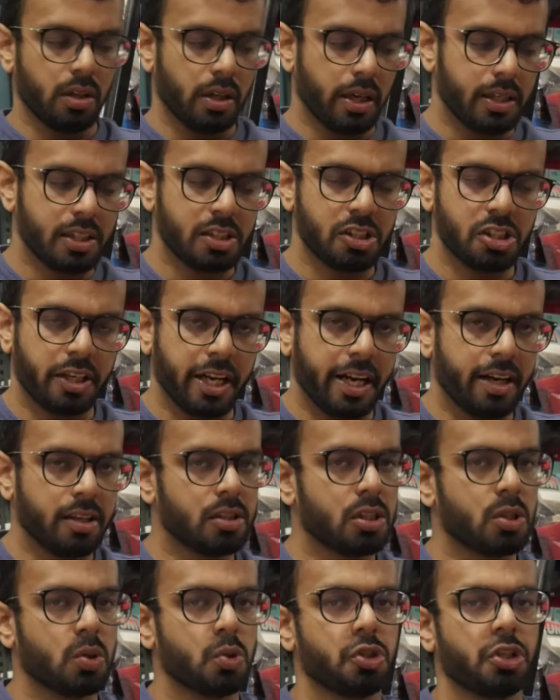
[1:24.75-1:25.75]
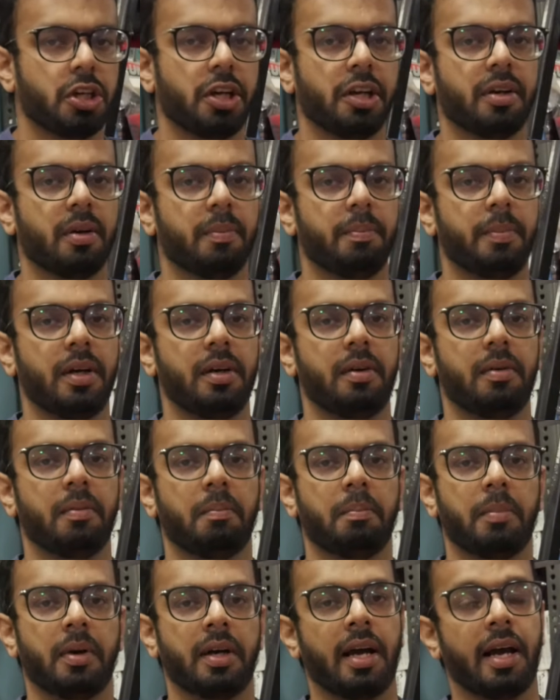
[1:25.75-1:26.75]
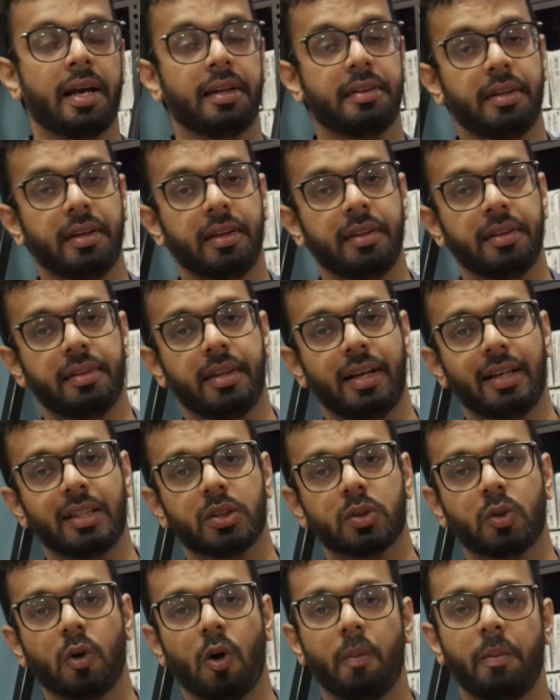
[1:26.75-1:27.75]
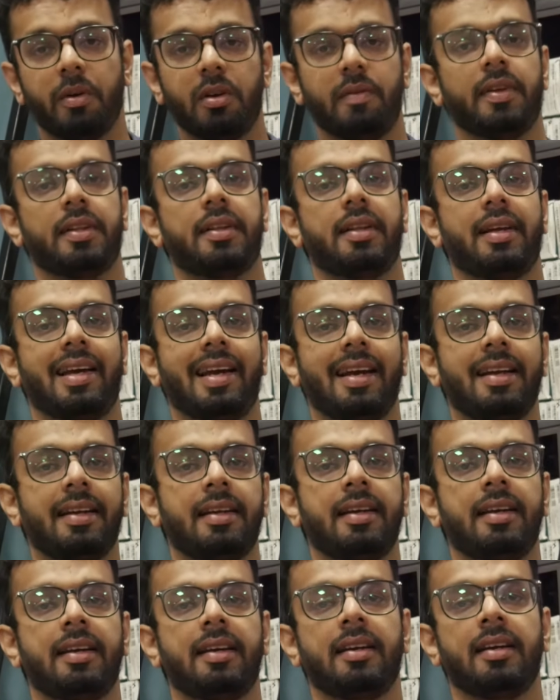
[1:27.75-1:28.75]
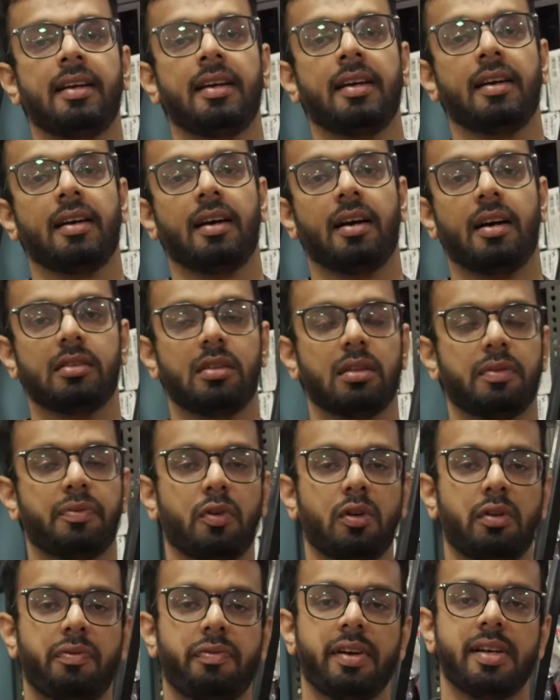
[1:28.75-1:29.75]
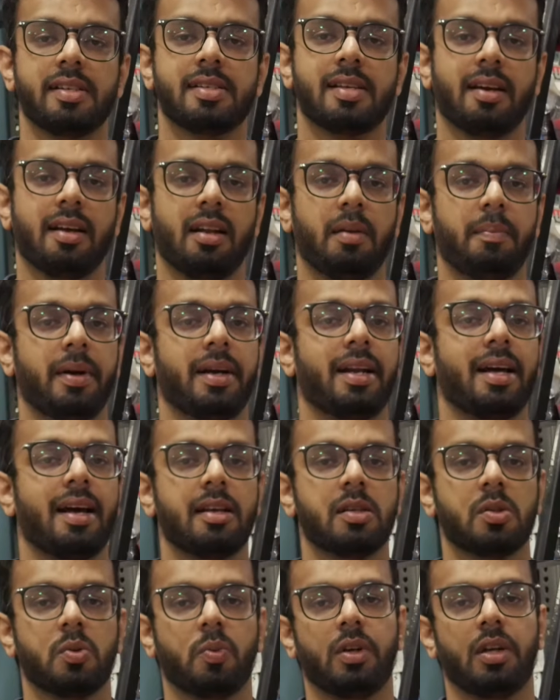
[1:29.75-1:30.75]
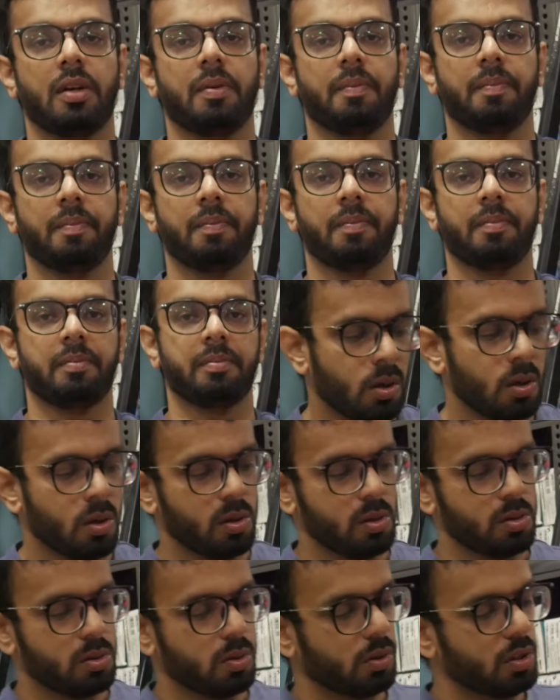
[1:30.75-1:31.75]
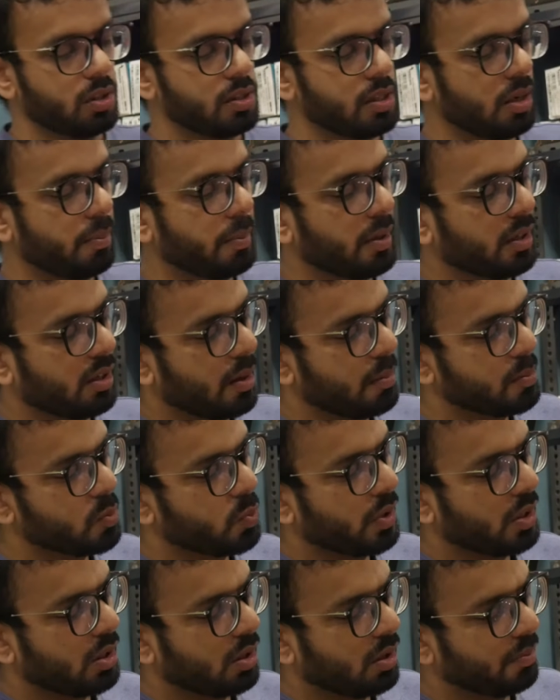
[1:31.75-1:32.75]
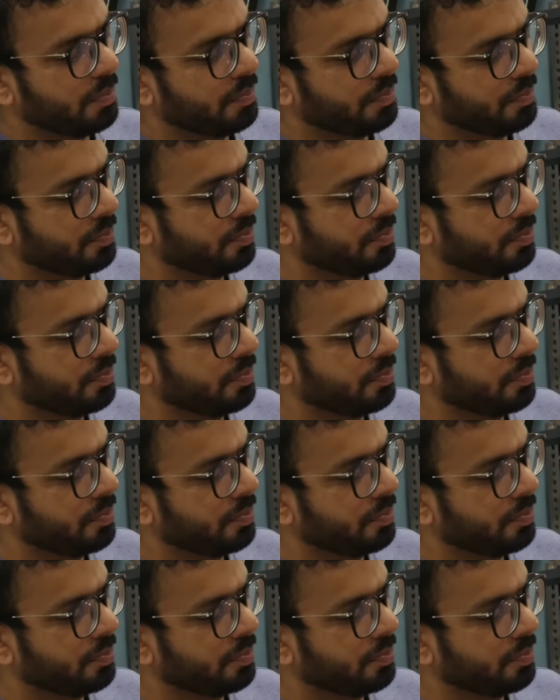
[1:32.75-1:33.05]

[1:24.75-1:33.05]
it tends to shake a bit, but I think that's common with any other full face helmet as well. So this helmet comes with a